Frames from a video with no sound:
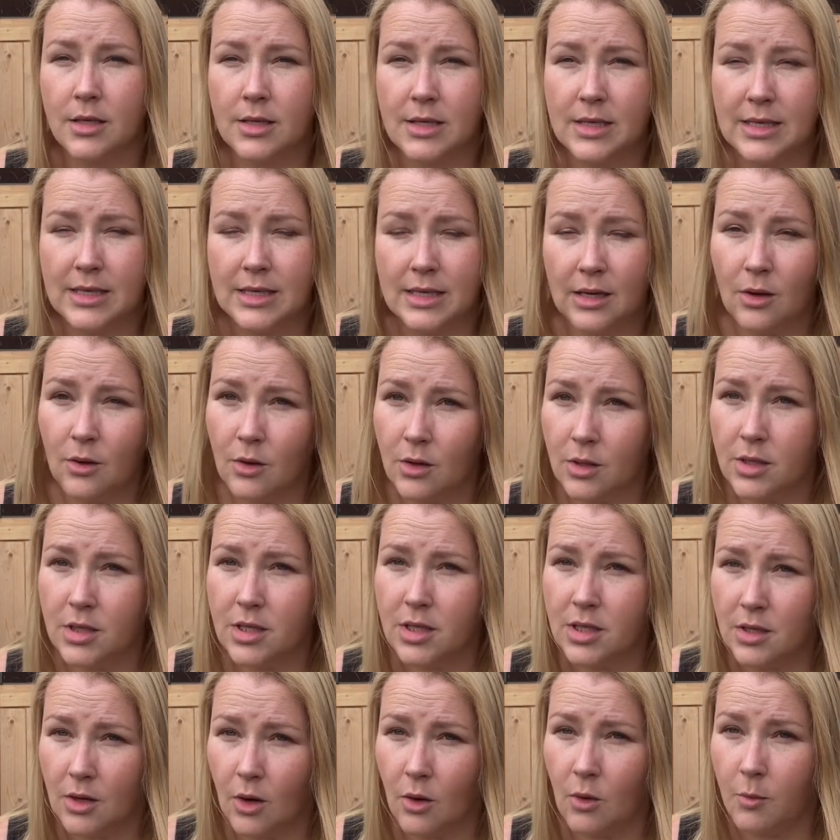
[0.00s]
still
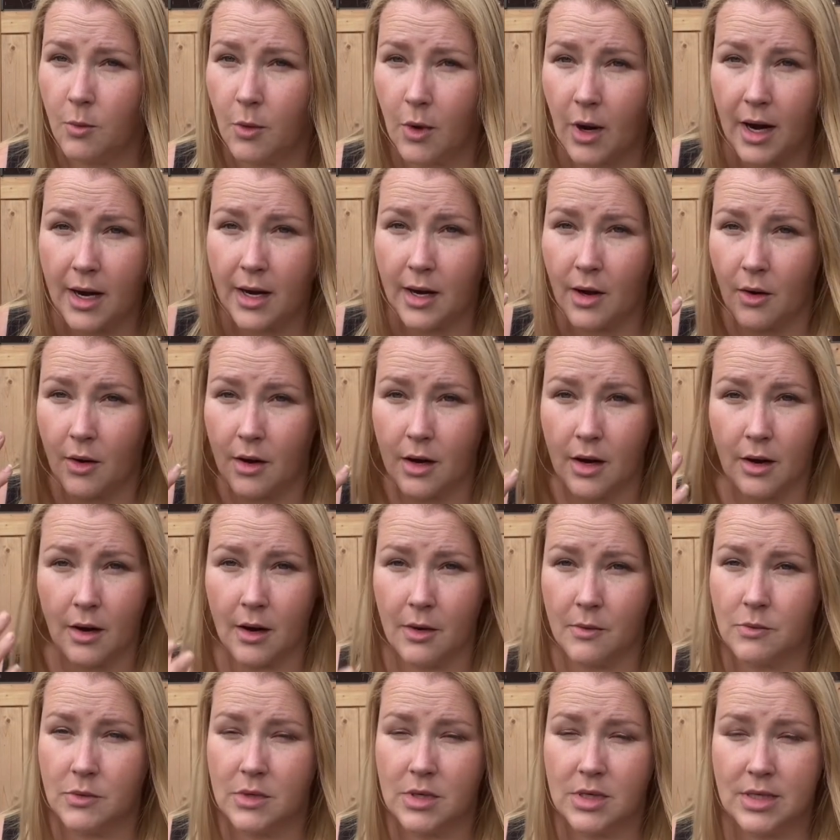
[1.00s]
so bright out here.
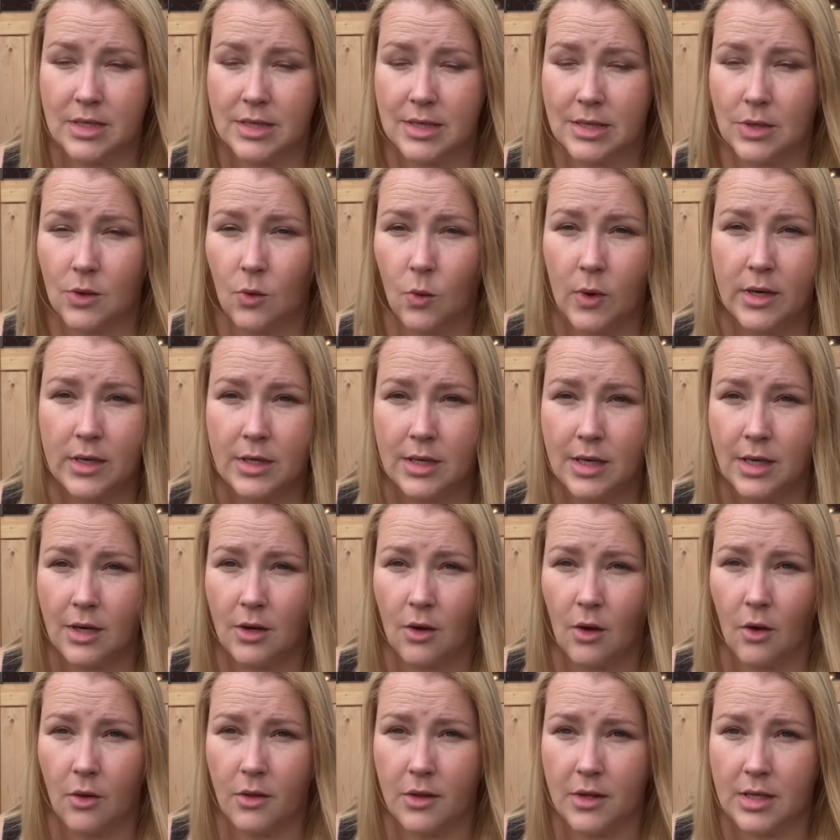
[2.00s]
I'm just
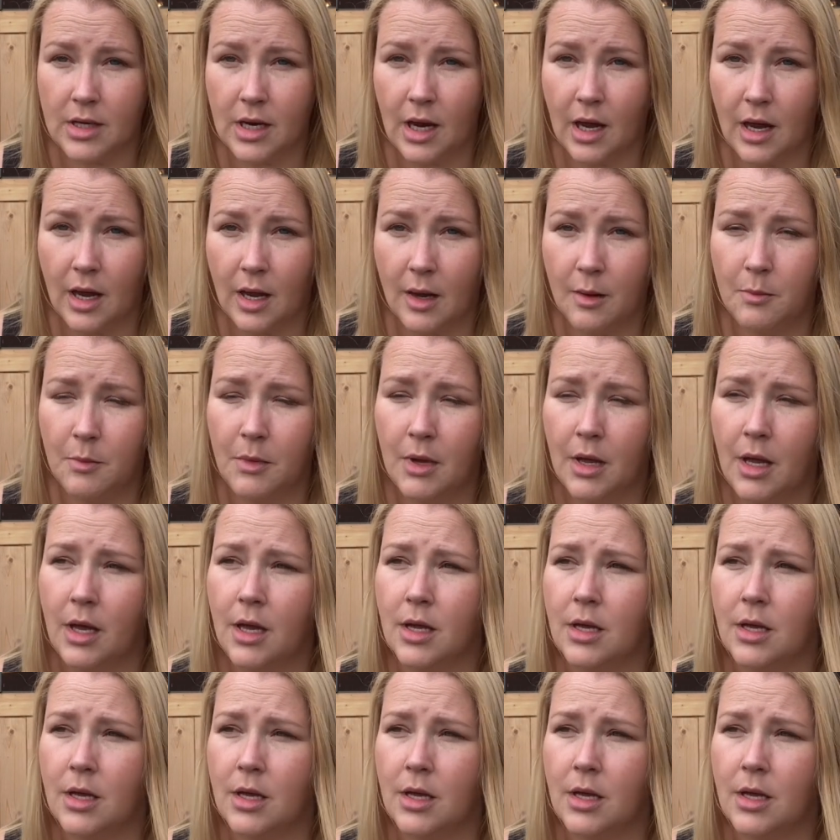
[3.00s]
squinting all the time.